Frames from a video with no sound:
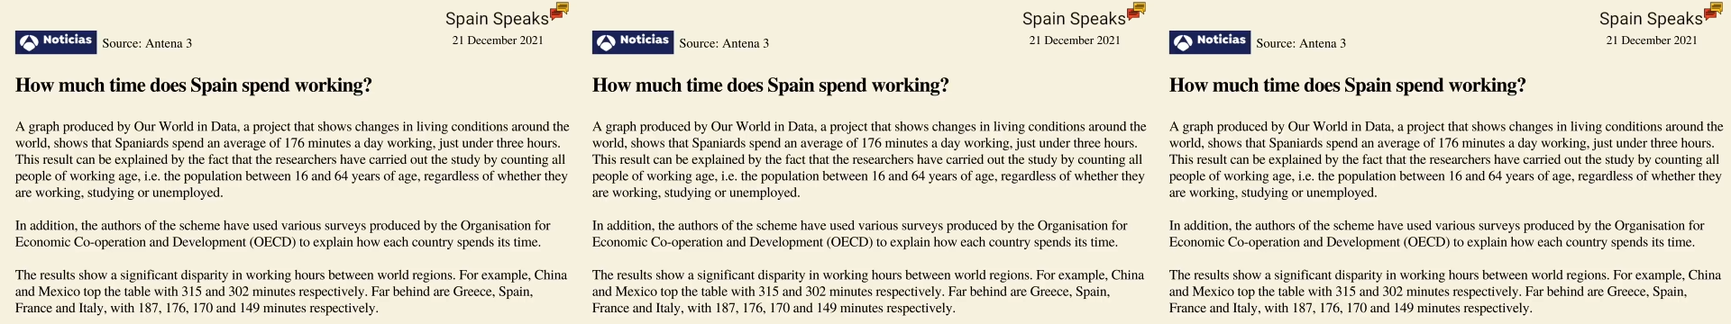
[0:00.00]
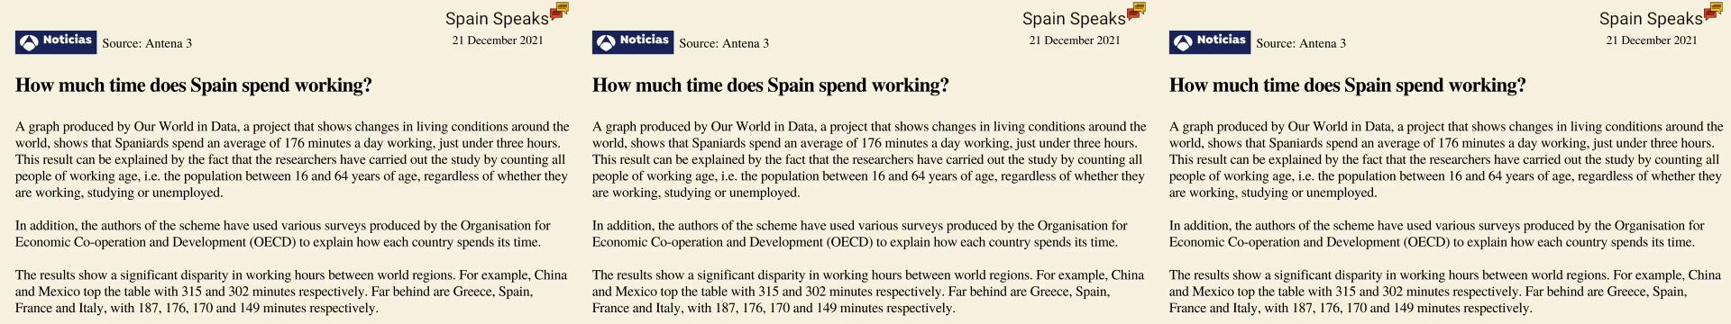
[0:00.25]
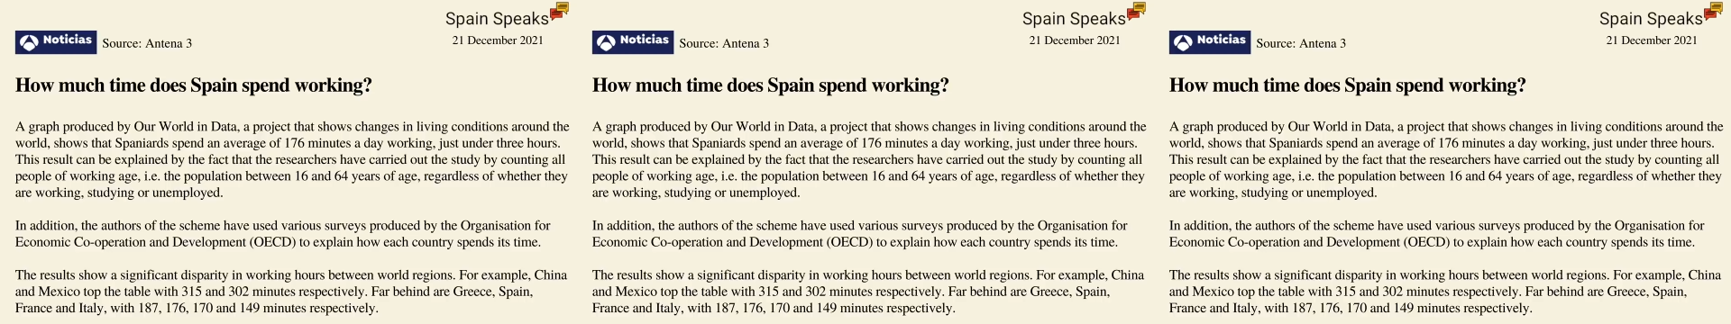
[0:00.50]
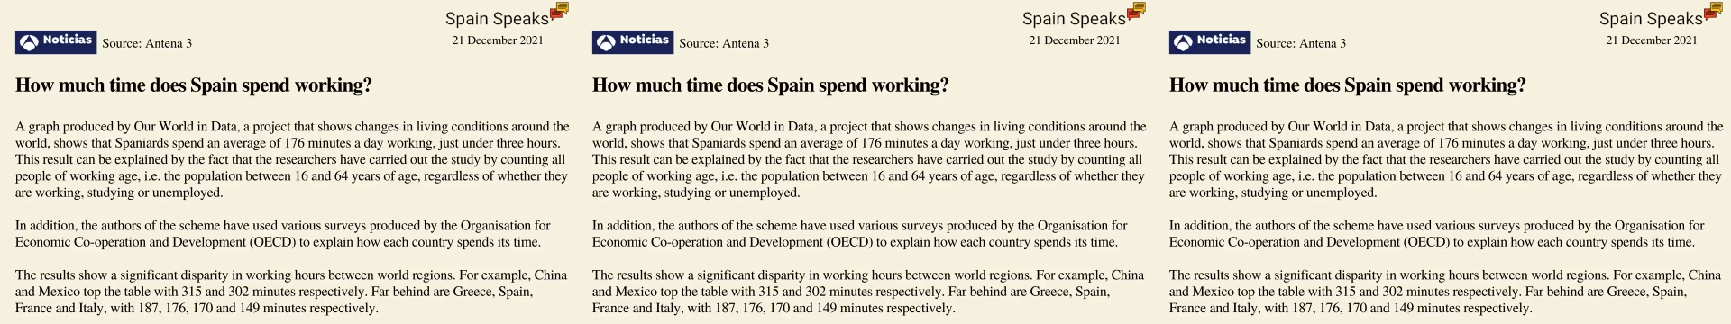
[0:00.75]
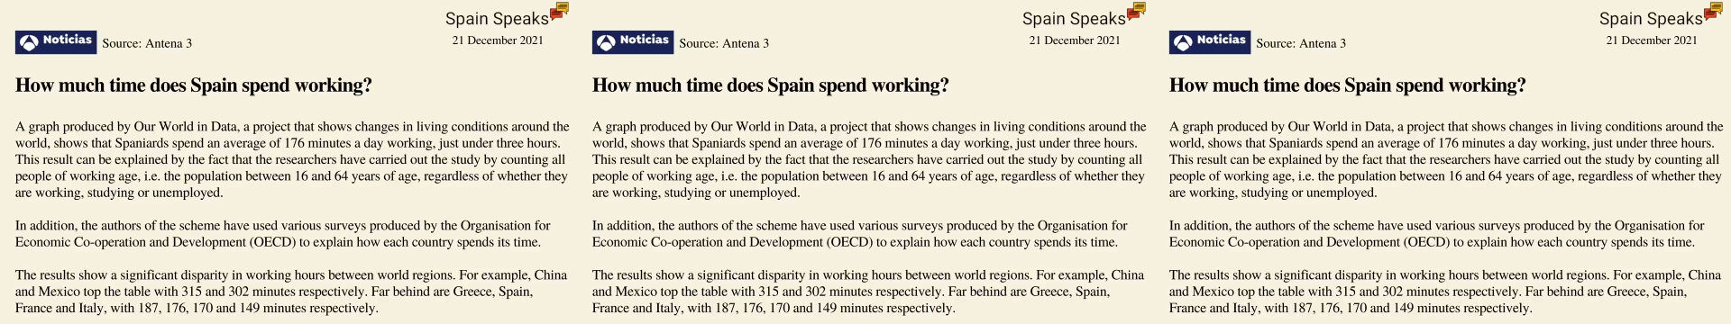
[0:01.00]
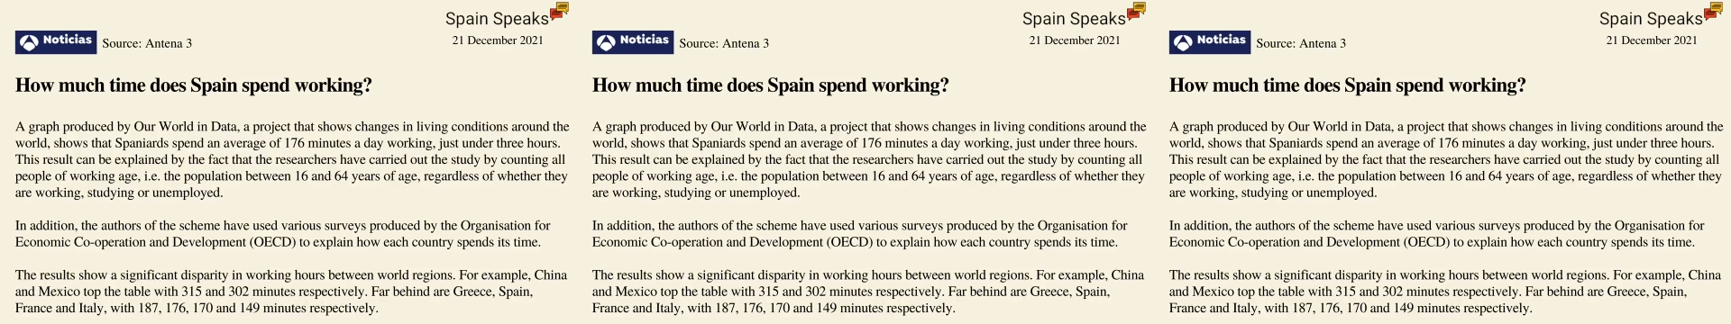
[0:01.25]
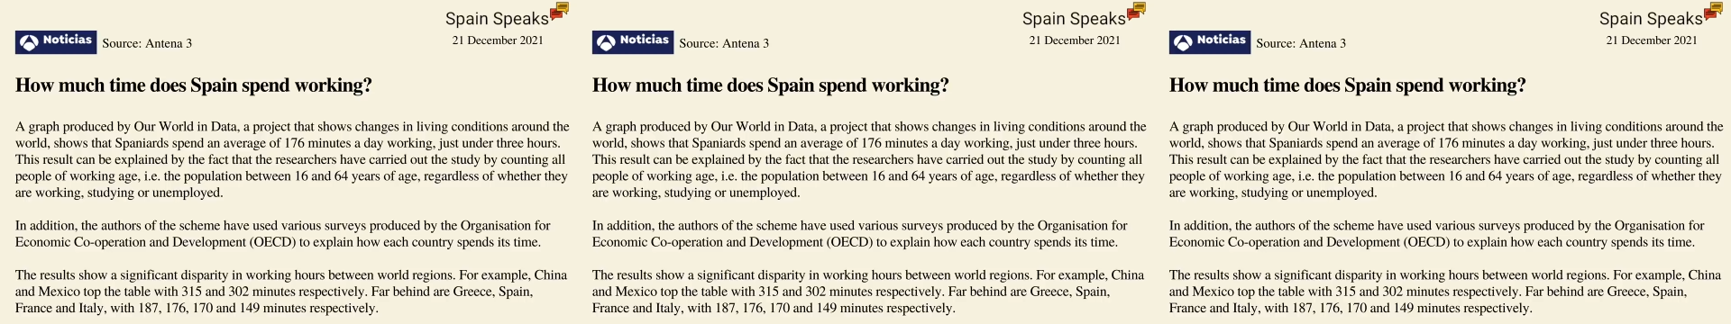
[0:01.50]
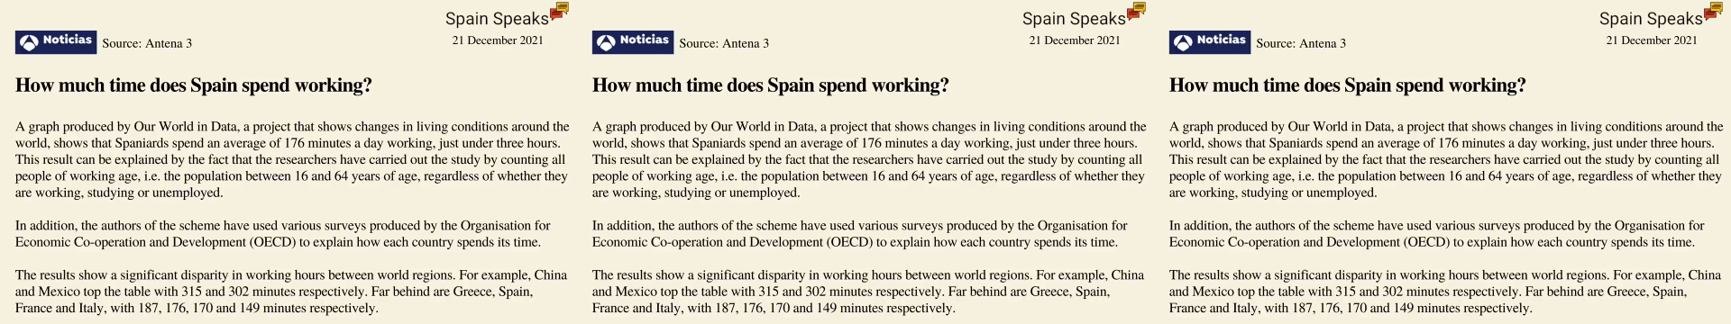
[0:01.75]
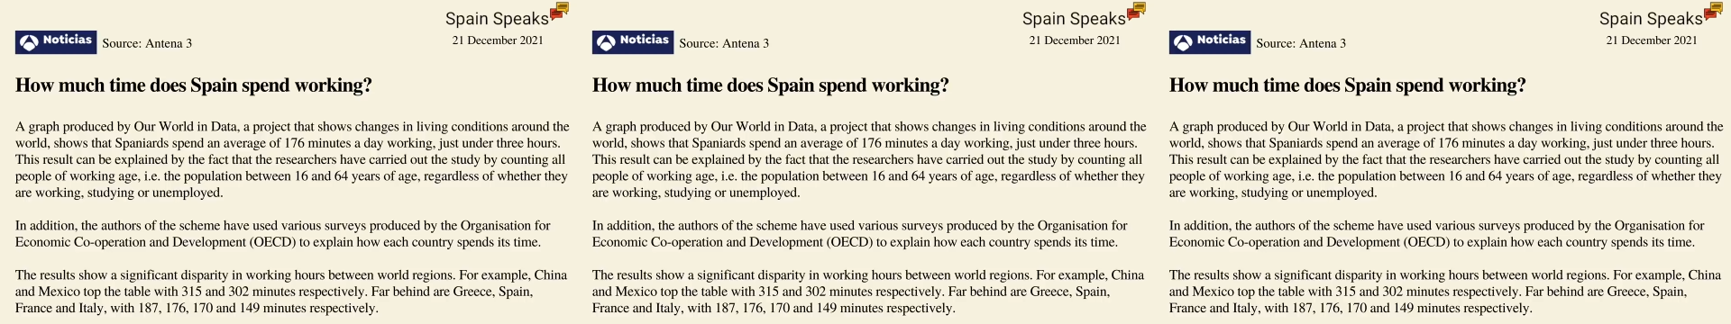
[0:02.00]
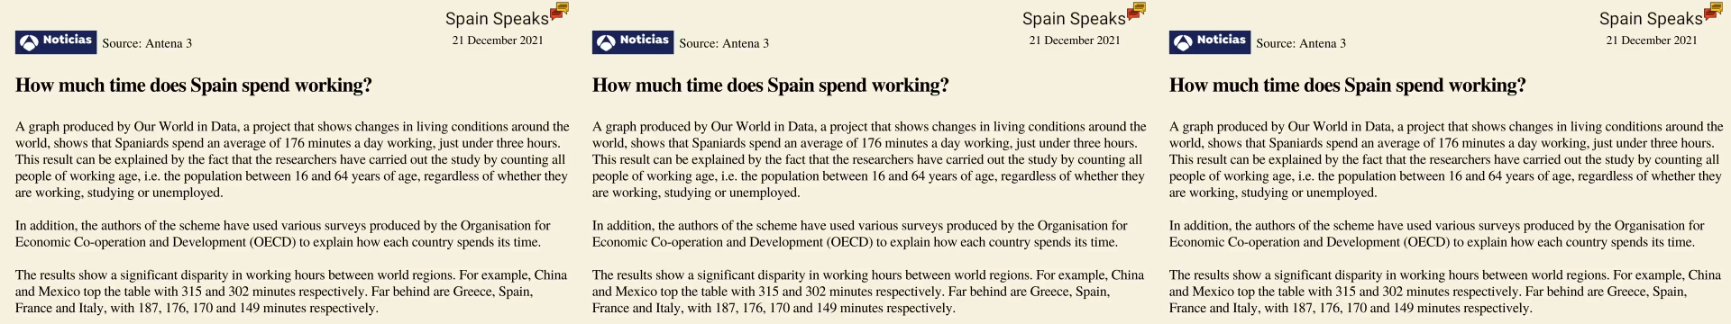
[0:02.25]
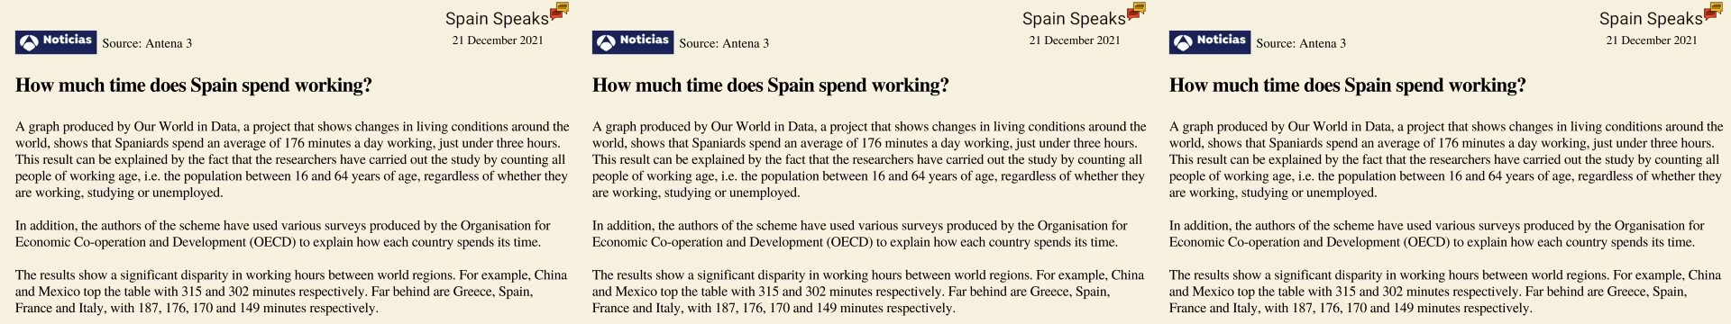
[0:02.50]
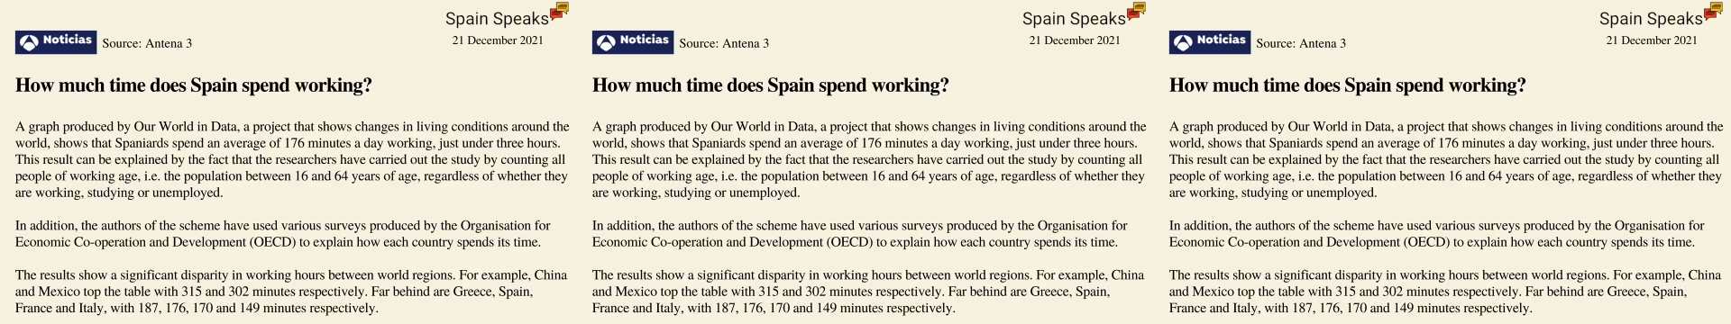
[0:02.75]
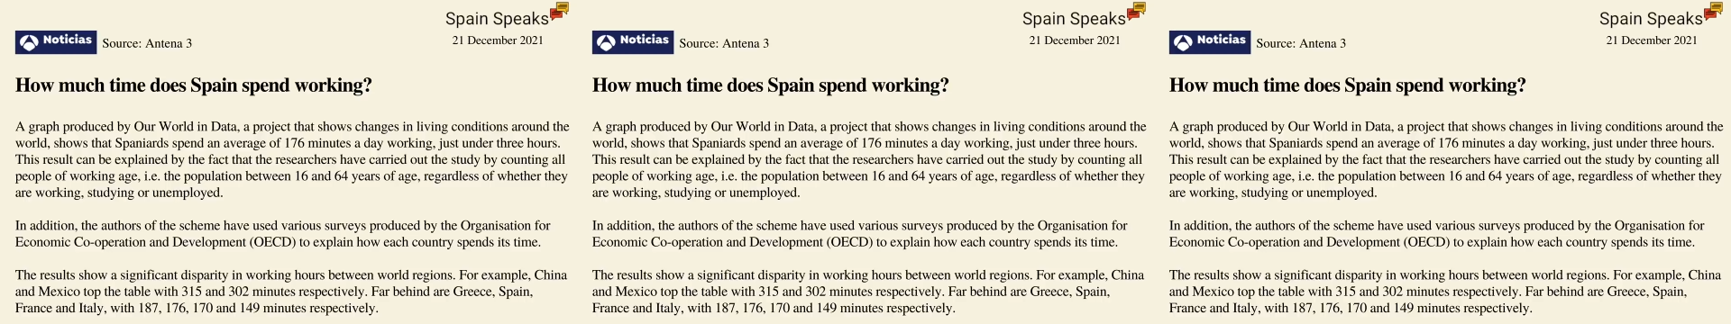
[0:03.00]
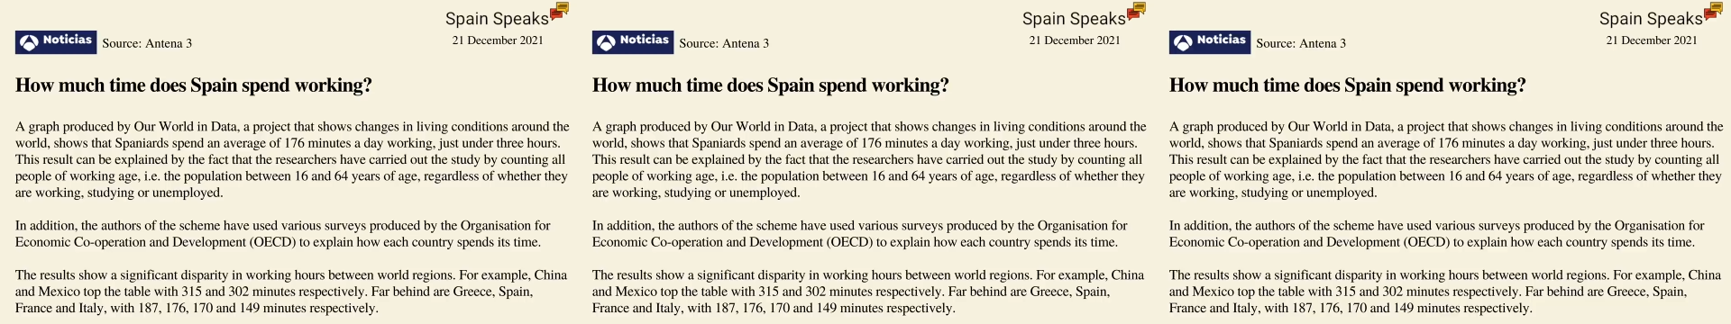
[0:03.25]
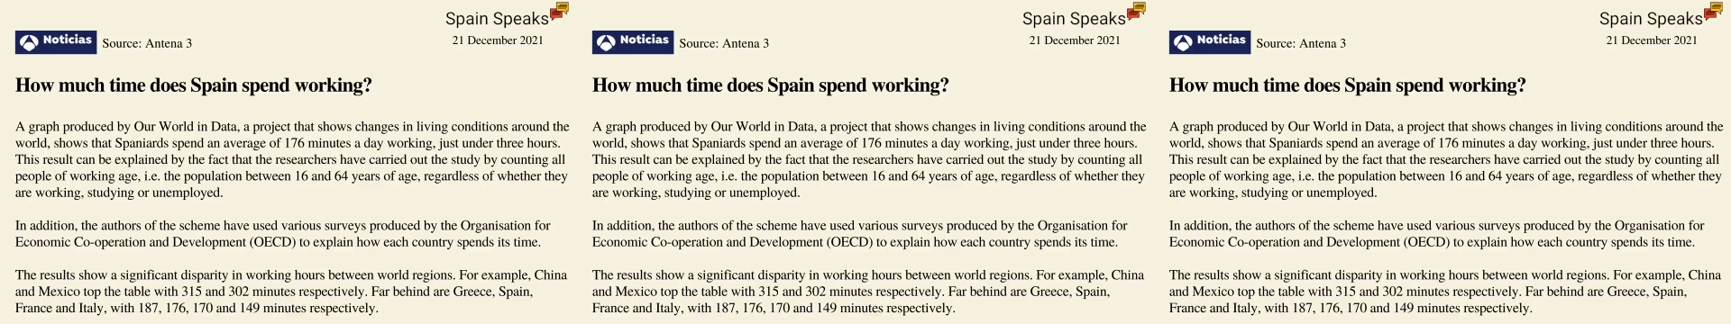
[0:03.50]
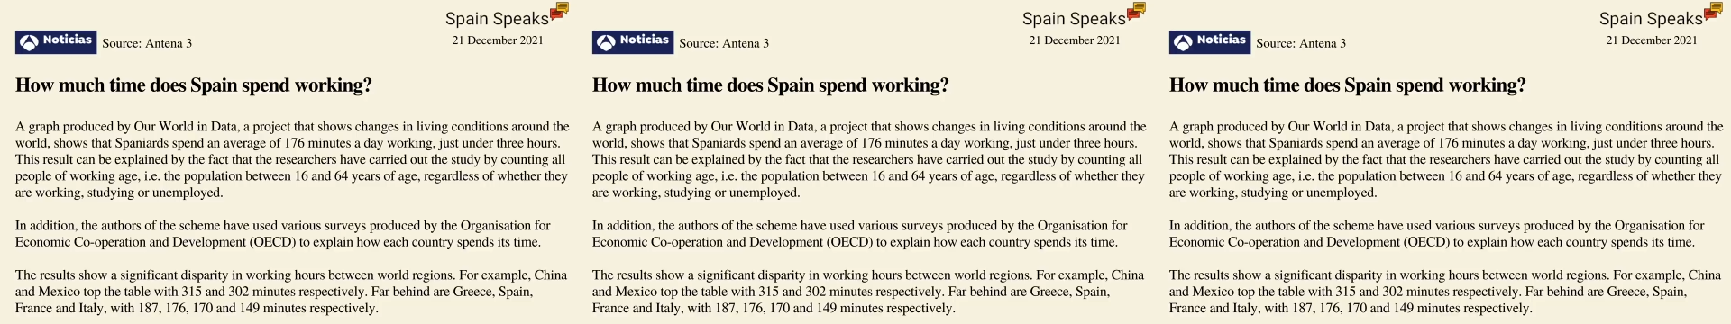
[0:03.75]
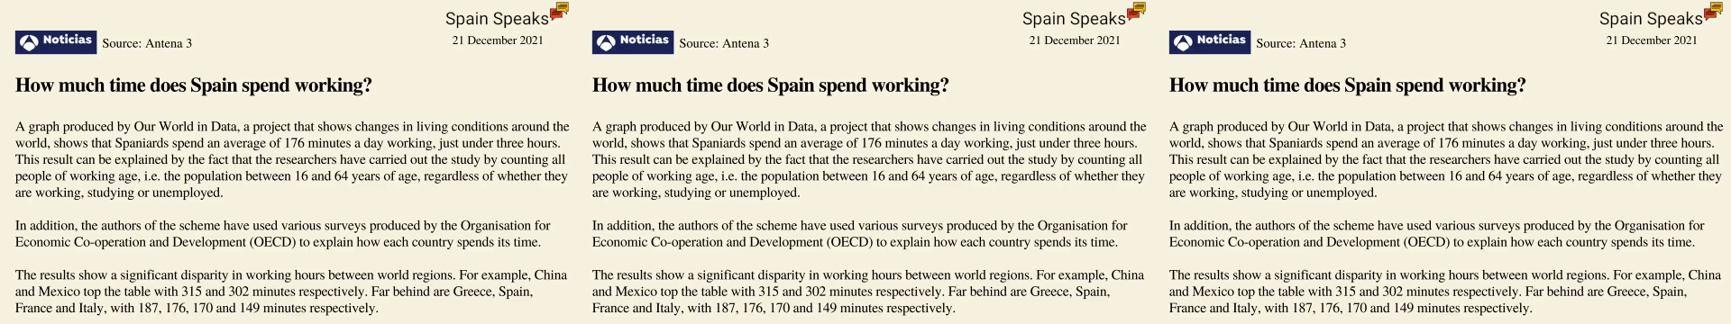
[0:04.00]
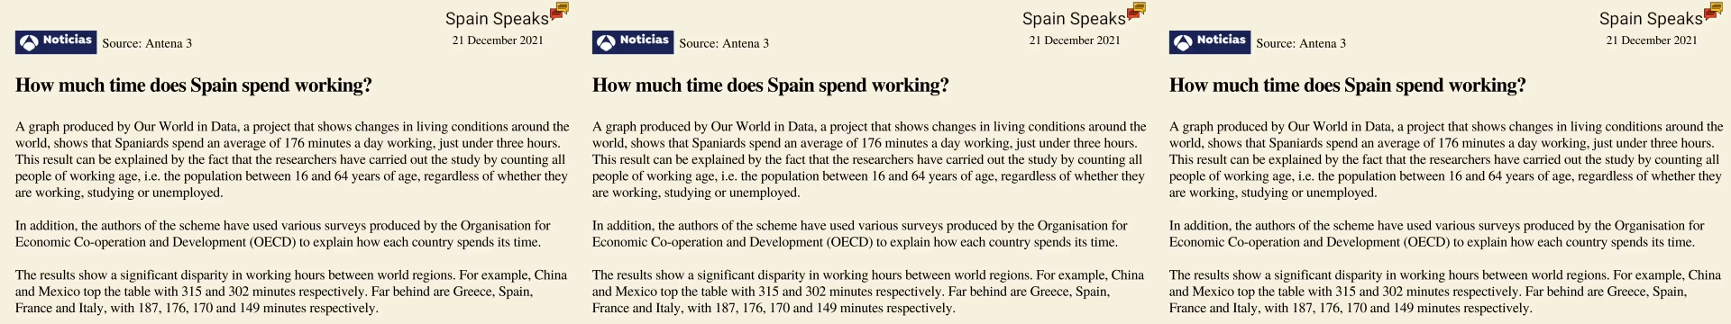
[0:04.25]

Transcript: [unreadable: no face in view]